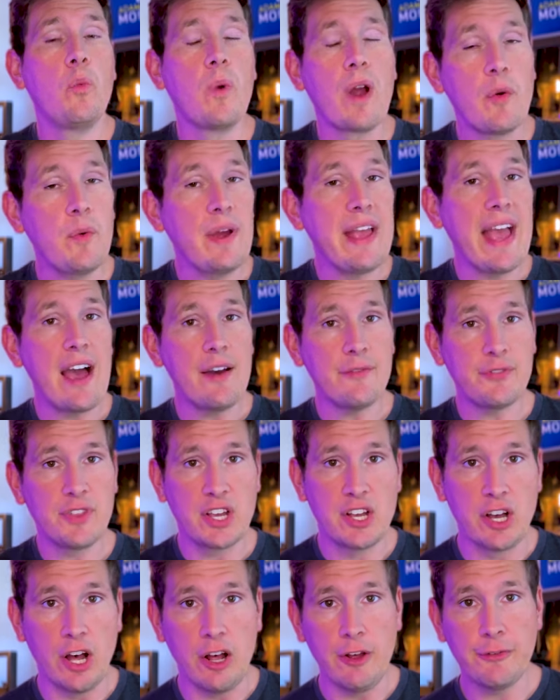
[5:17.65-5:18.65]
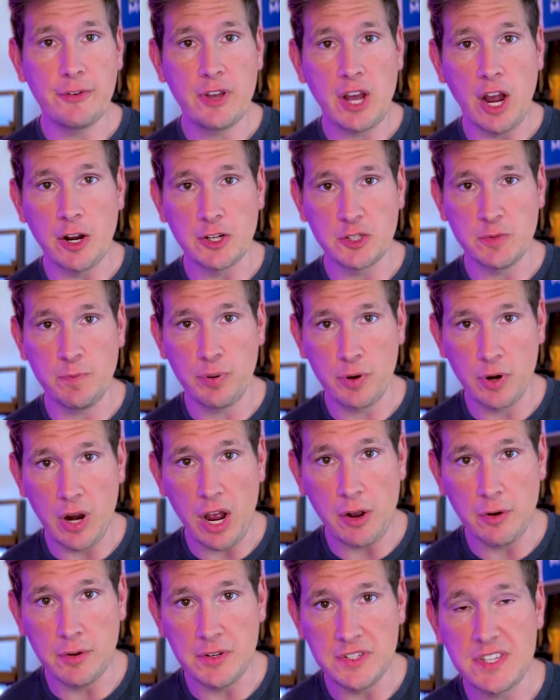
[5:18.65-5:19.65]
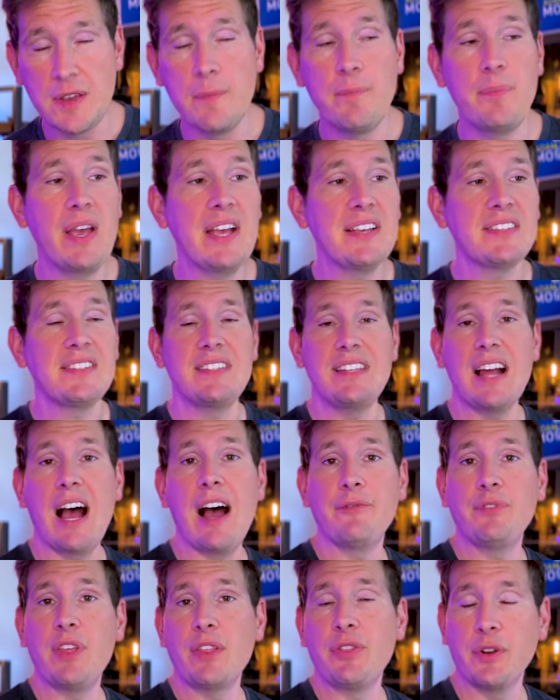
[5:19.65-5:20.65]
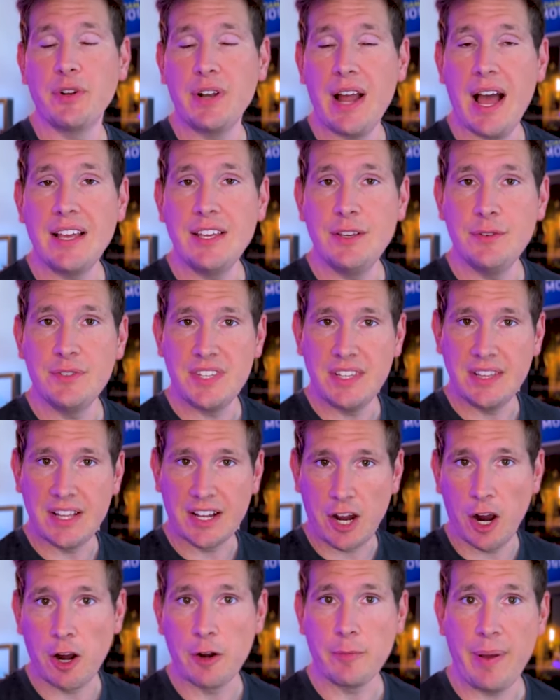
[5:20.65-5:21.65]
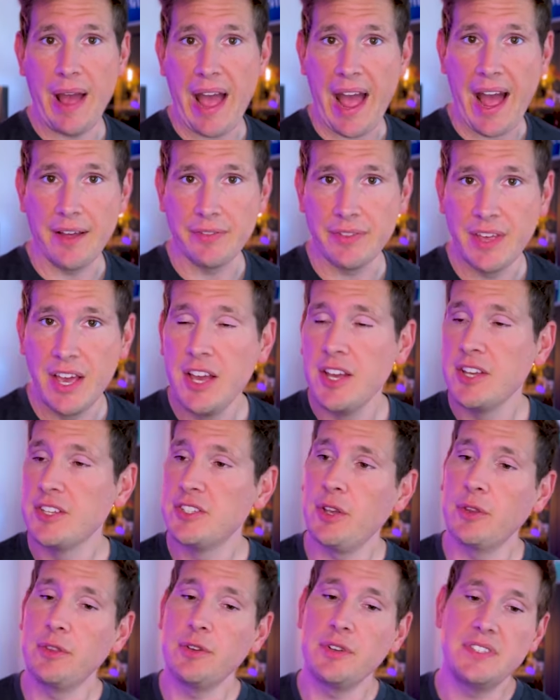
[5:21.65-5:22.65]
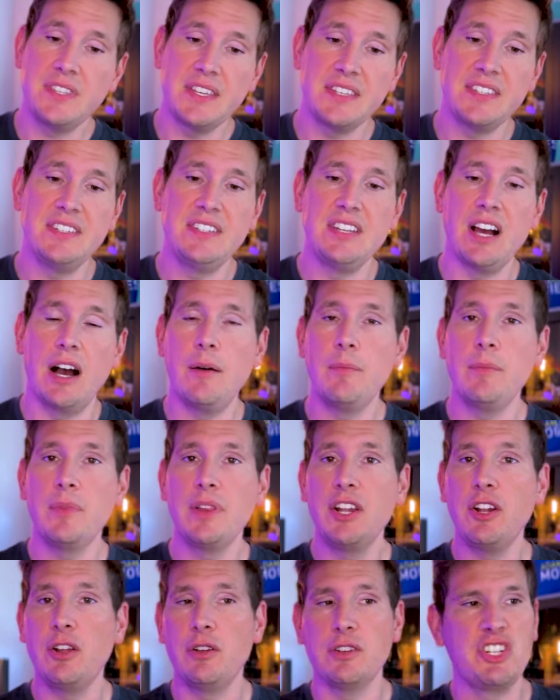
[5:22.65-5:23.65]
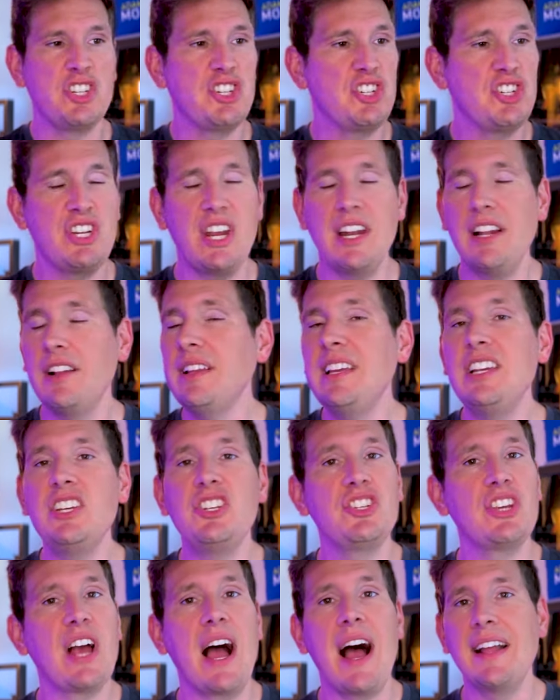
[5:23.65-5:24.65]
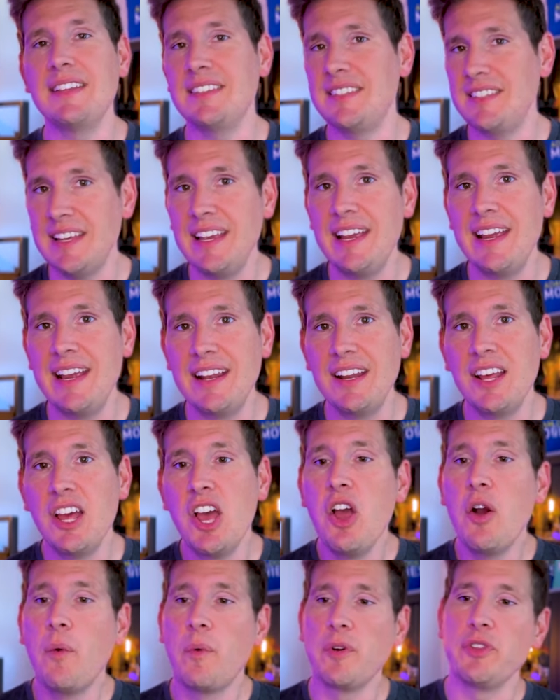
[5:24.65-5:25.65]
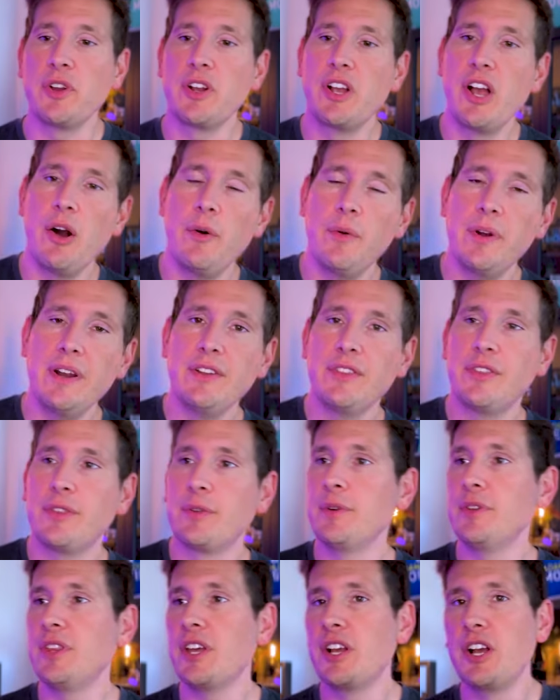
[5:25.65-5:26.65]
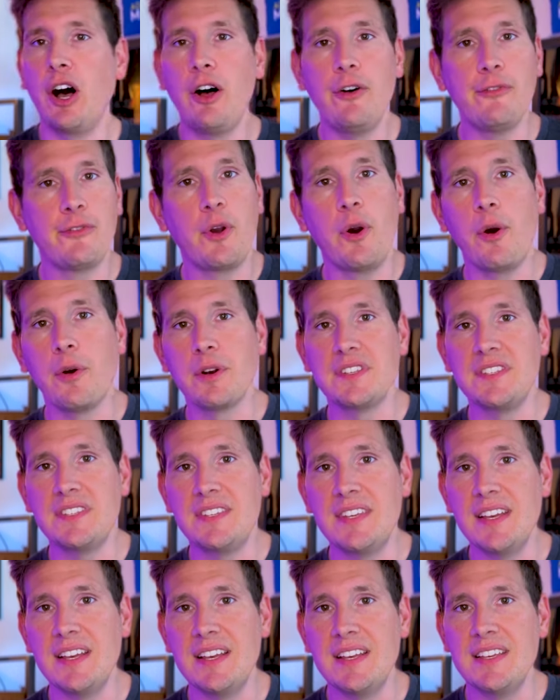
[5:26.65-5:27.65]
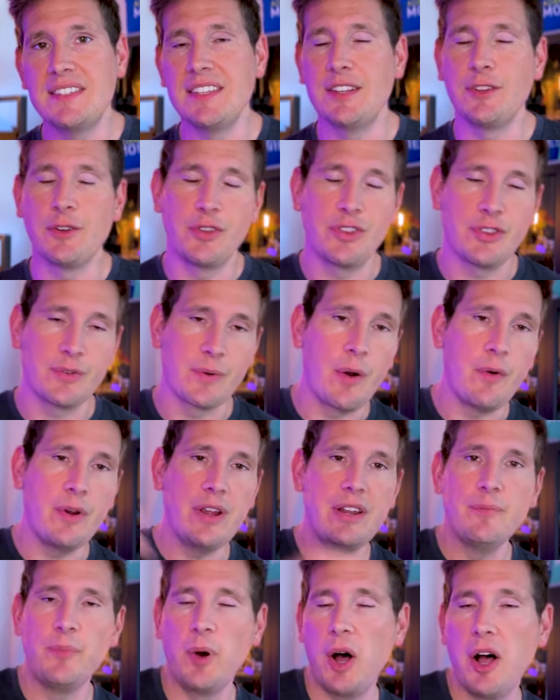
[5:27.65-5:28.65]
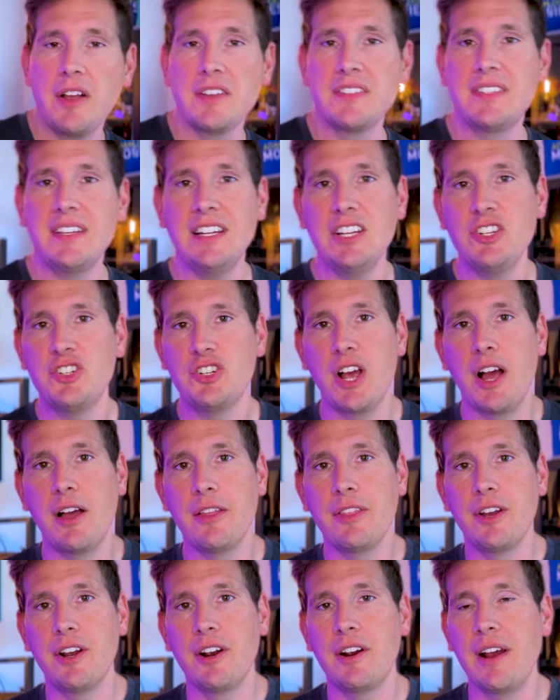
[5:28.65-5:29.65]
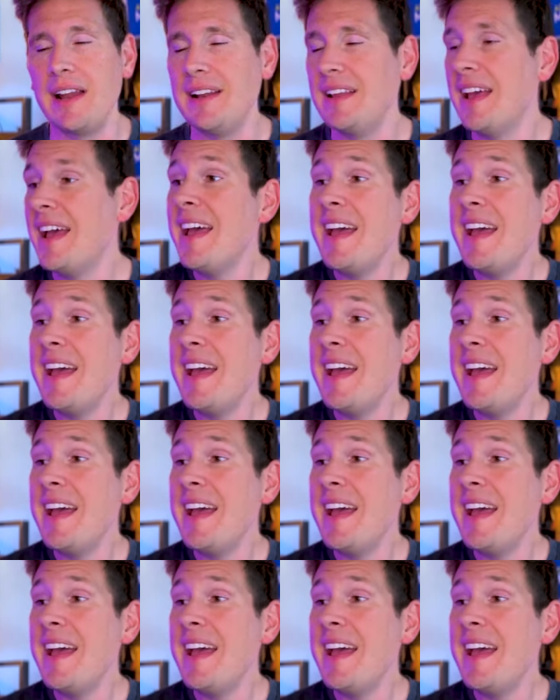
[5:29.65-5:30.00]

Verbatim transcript: where we have the golf cart pros pissed off that they're not using the cart path. So there's this dumb little shittily shot scene where they're going through the golf courses and they're throwing balls at each other, and